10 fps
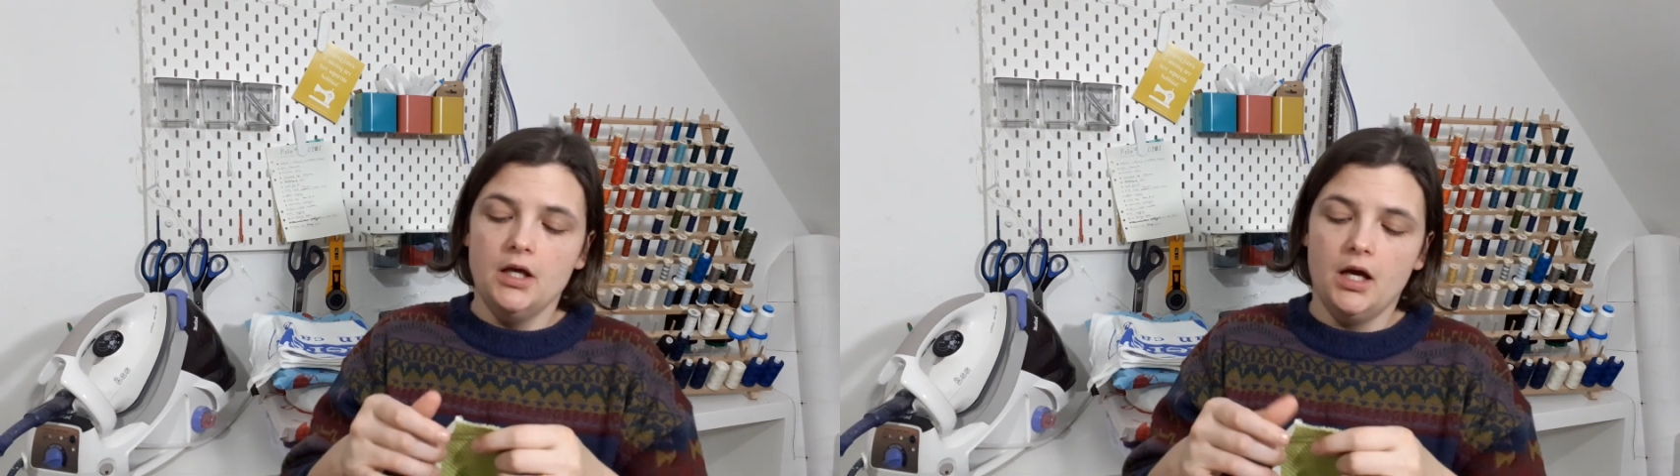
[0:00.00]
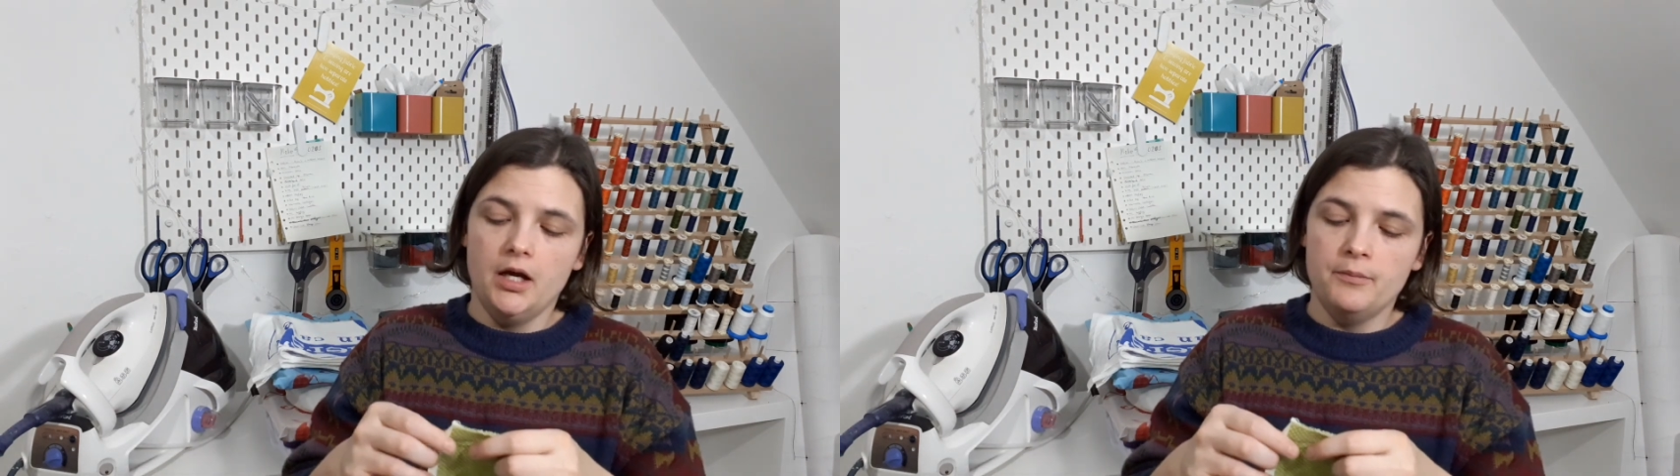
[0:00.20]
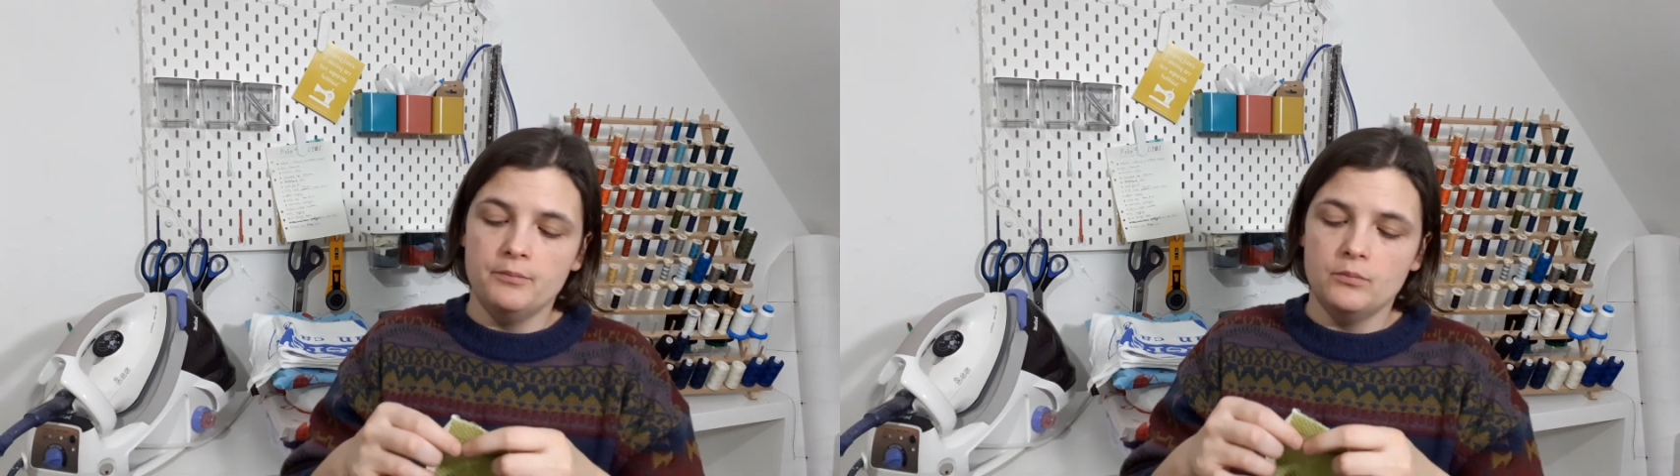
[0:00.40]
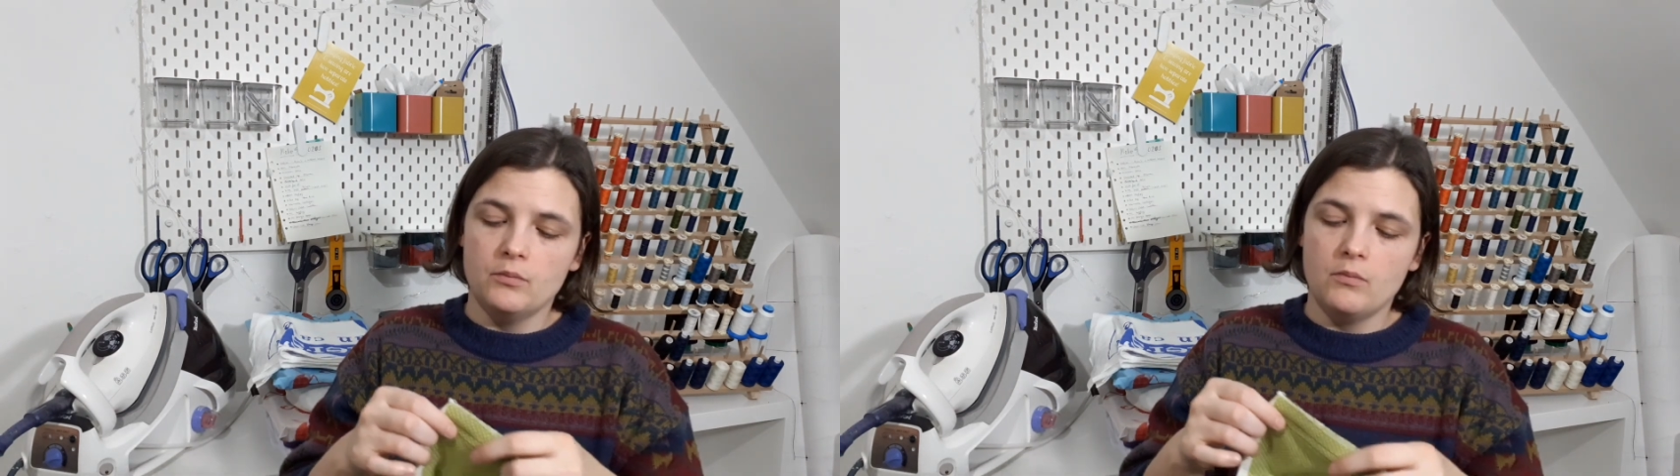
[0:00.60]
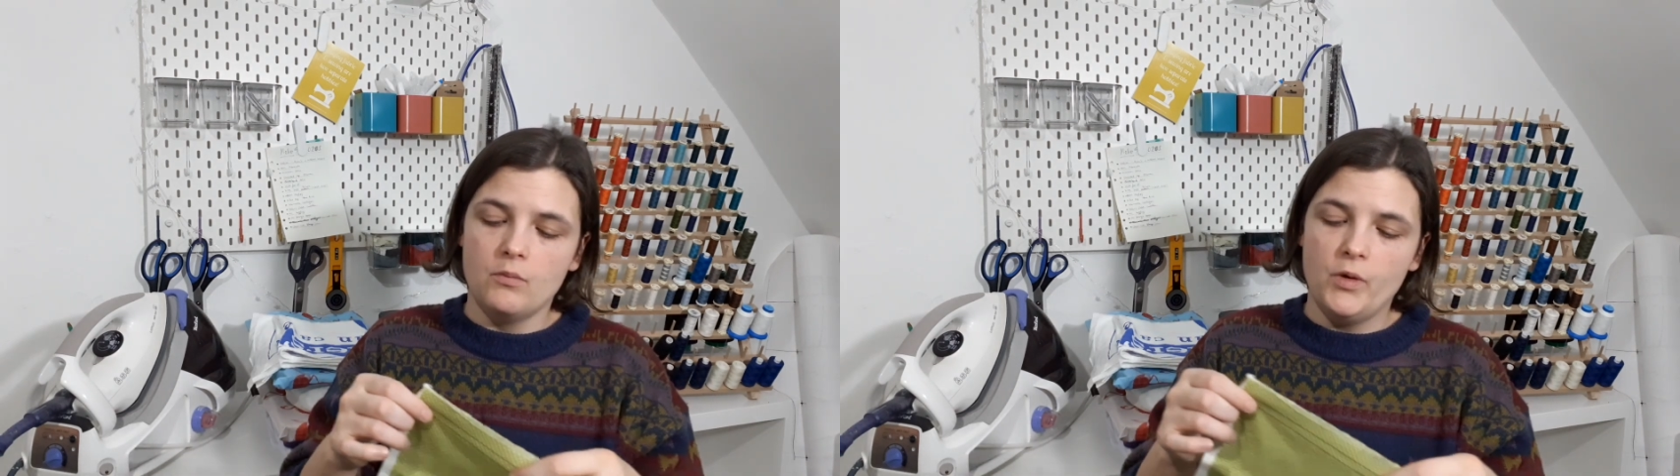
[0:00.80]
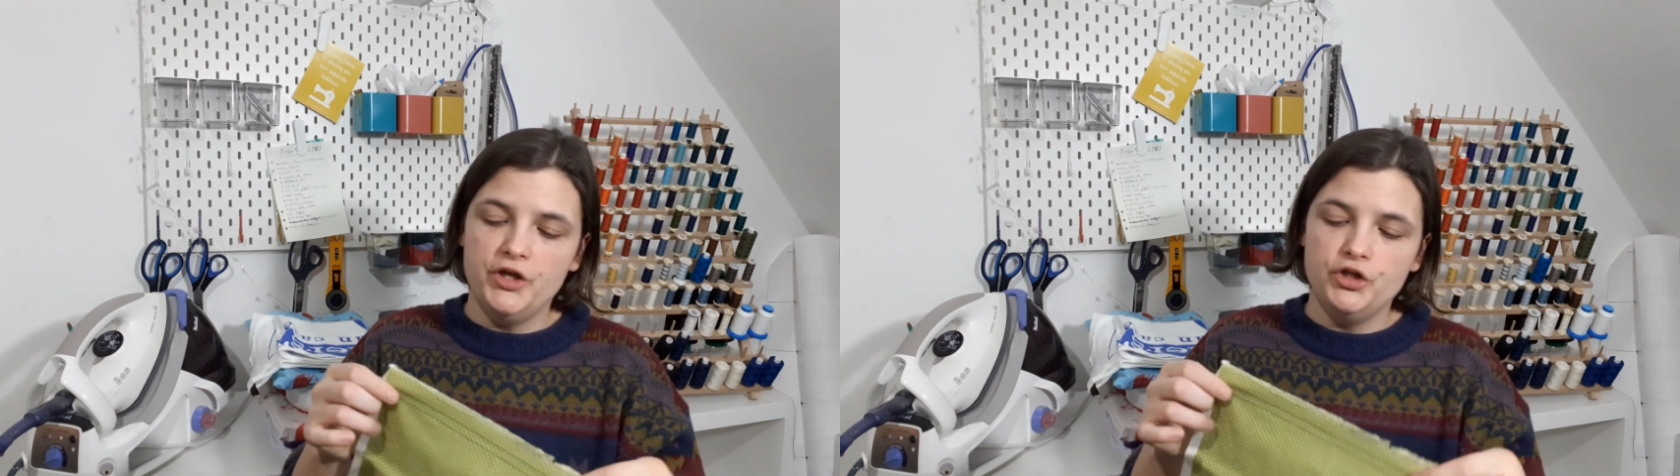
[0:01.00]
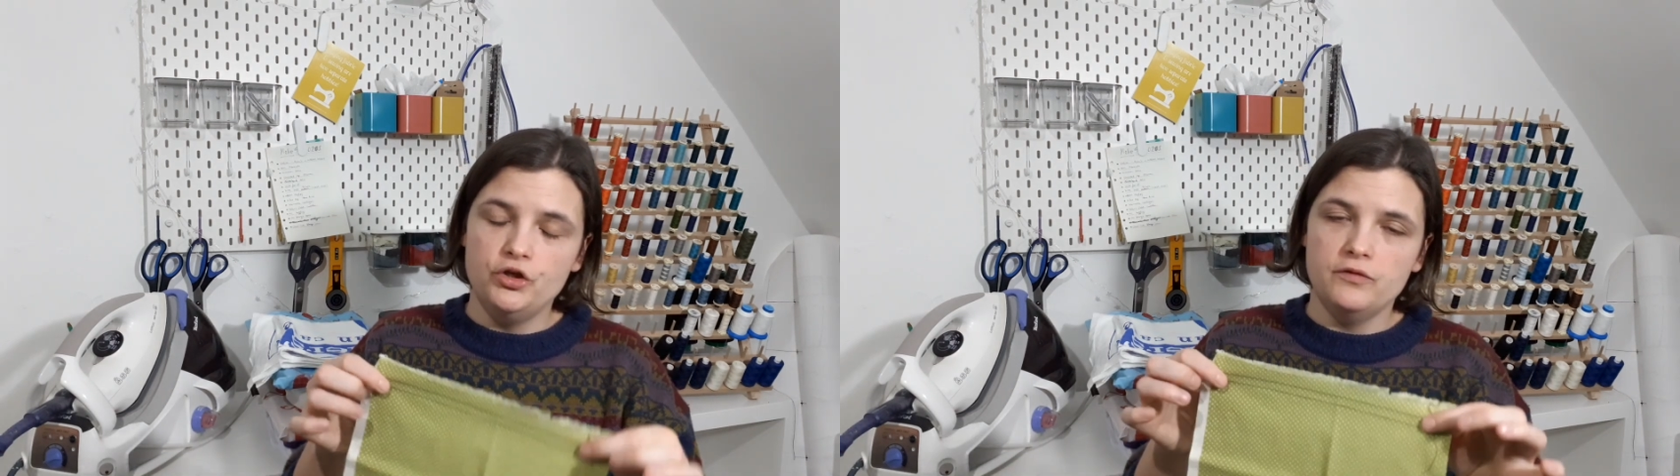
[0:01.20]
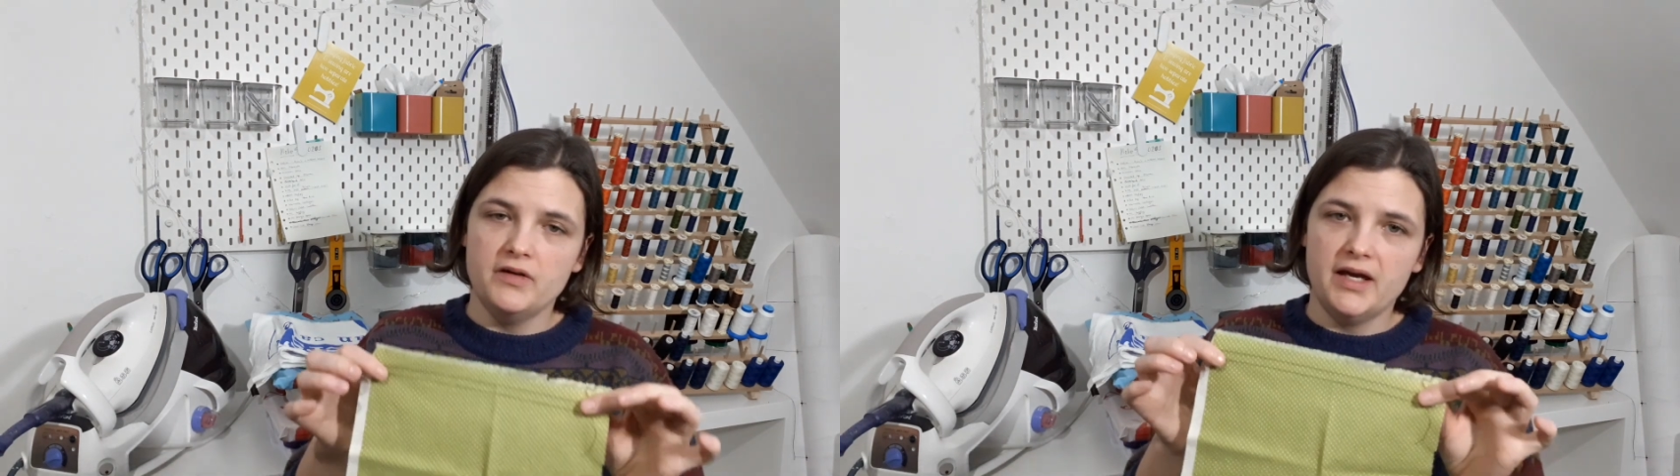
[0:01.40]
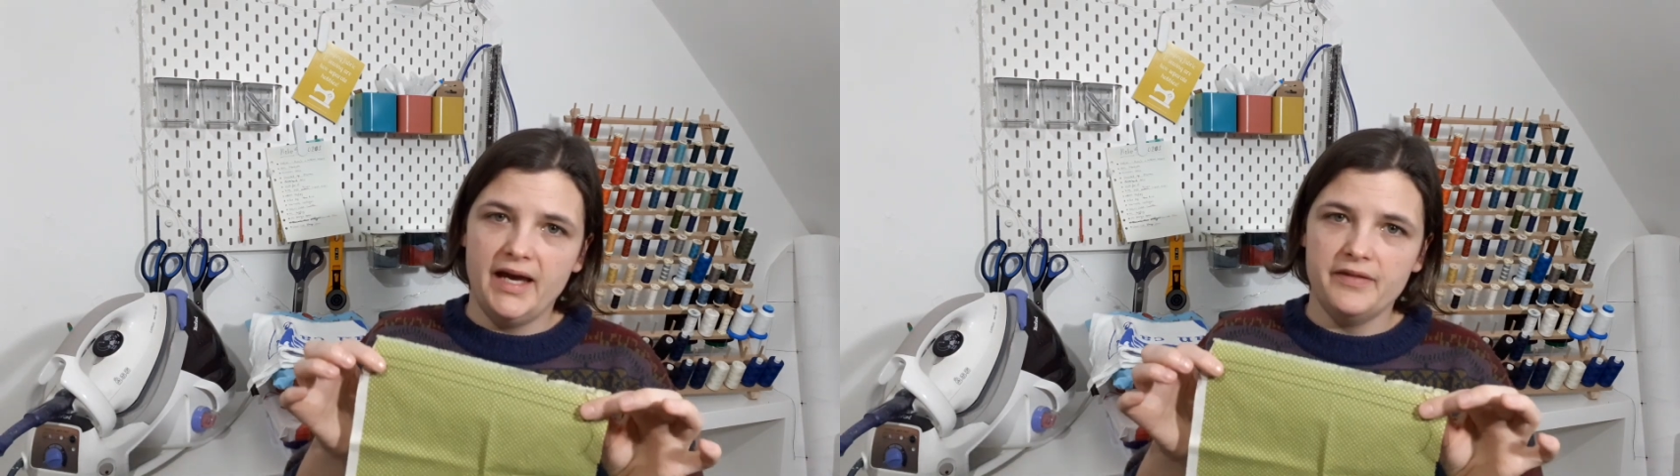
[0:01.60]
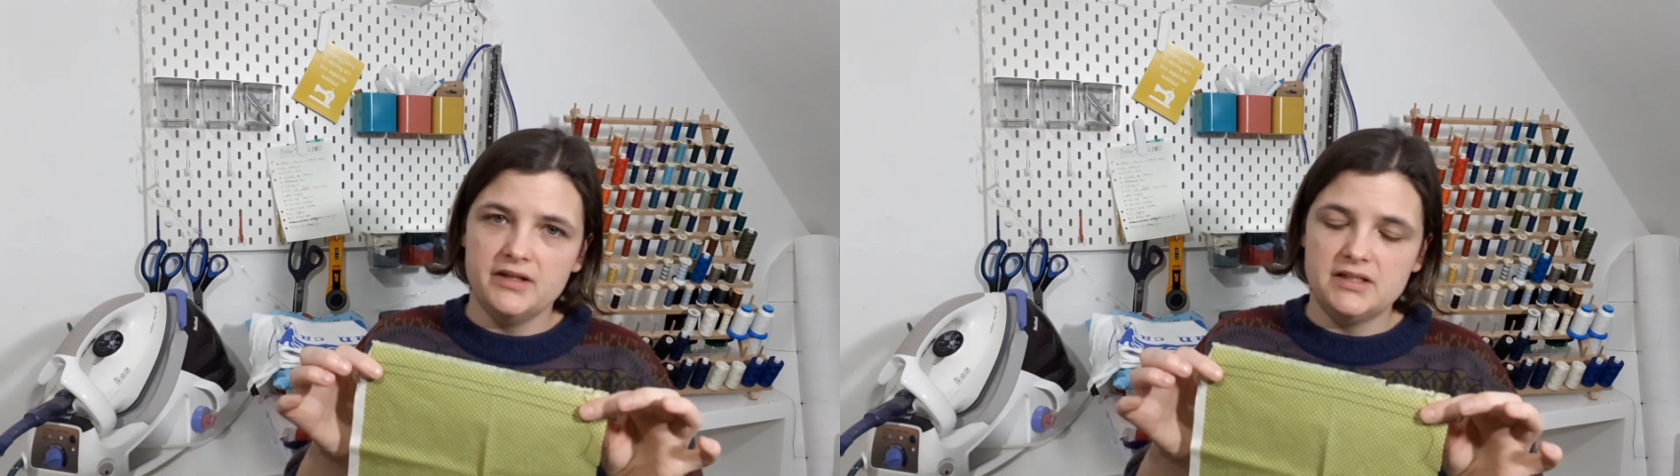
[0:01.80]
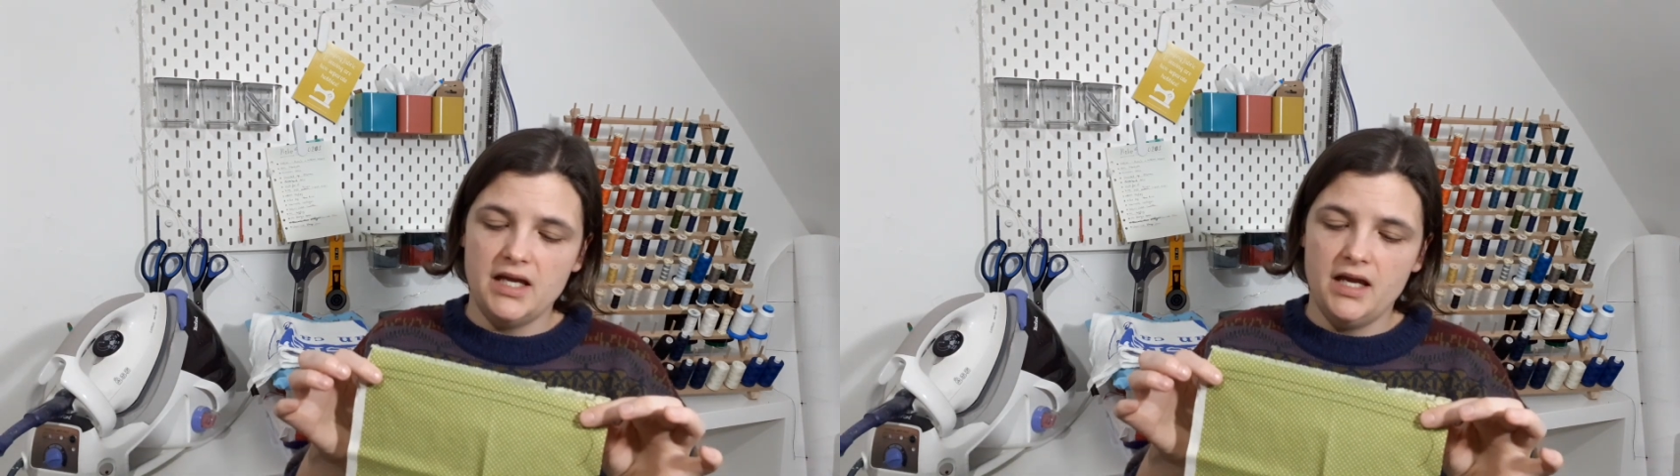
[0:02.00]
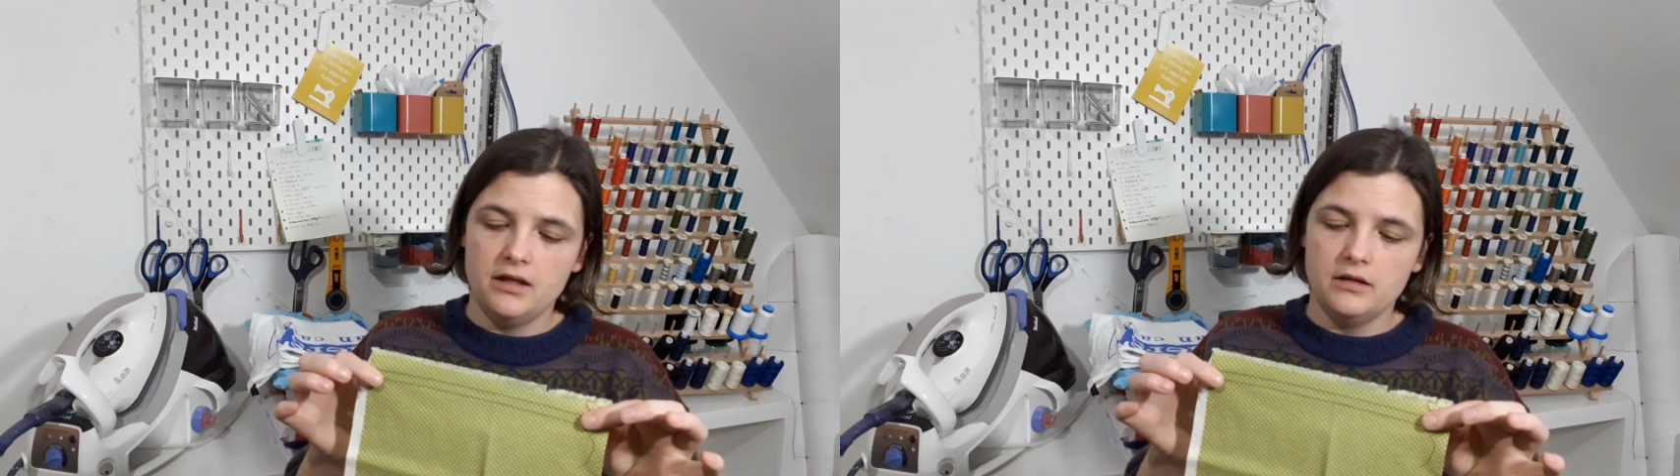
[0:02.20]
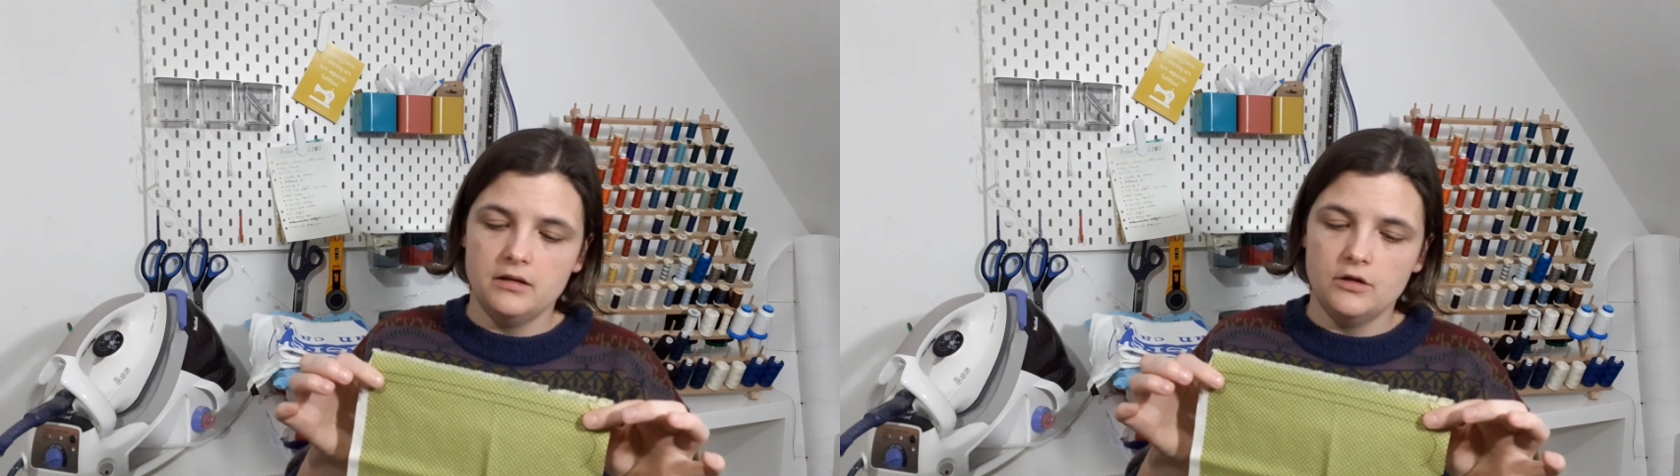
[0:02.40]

when you've gathered in